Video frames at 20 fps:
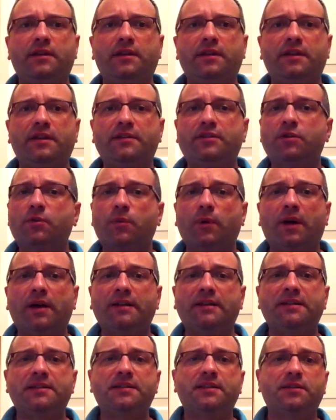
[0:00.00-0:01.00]
it's
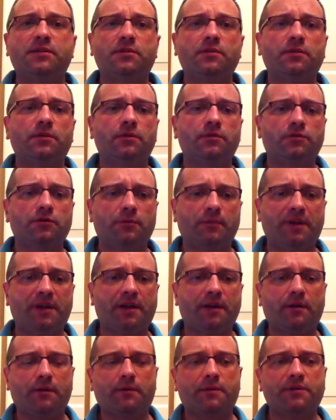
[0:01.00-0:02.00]
quite easy to
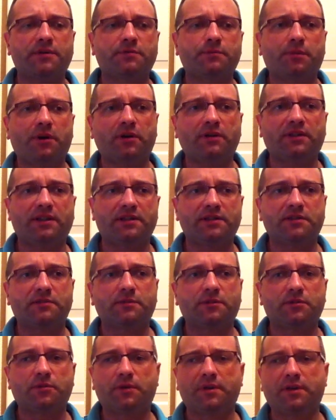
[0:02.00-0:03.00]
make a correspondence
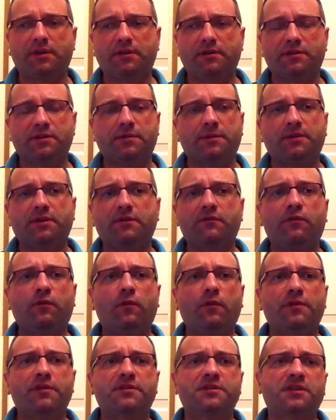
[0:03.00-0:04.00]
between
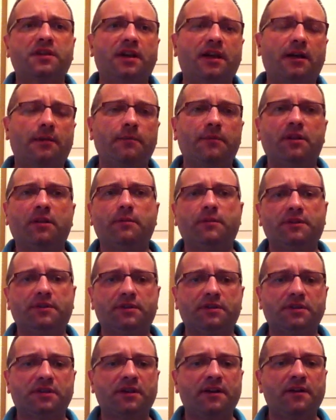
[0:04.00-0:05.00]
74ths and
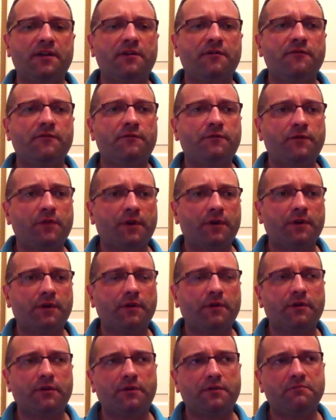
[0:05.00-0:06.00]
millimeters.
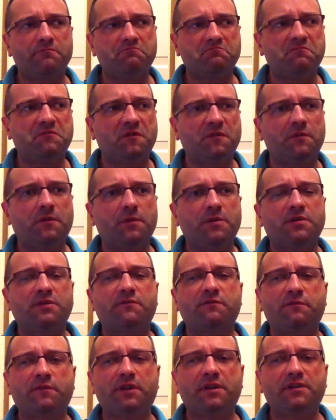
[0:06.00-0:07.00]
There is
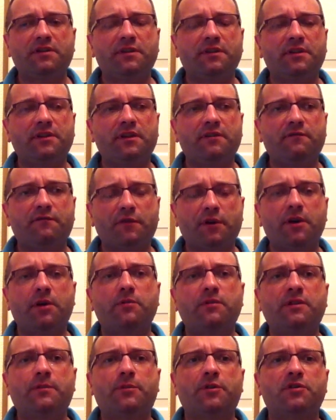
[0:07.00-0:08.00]
a very
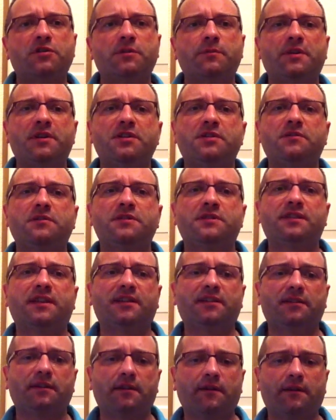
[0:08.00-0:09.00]
good approximation is that